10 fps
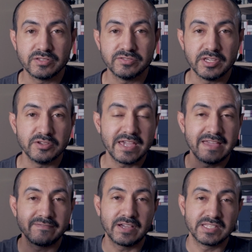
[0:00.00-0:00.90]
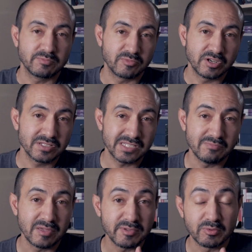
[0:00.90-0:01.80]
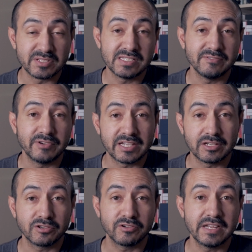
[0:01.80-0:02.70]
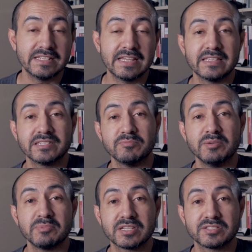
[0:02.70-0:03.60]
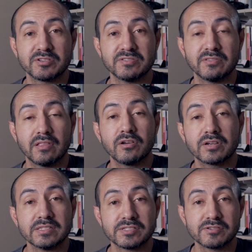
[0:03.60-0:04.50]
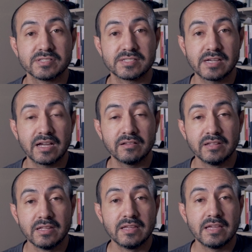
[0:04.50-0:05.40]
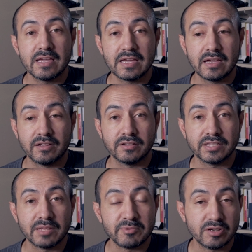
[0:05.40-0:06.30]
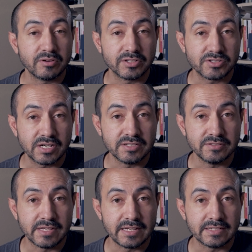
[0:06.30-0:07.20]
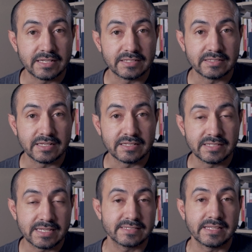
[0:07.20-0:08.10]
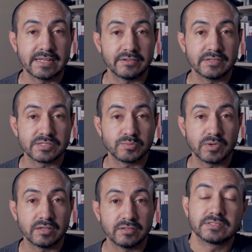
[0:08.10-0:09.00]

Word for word: that you can't find somewhere else that maybe you want to see if I can create to mimic a certain look and certain style. I'll let me know and I'll try to do that and, and test that out as well.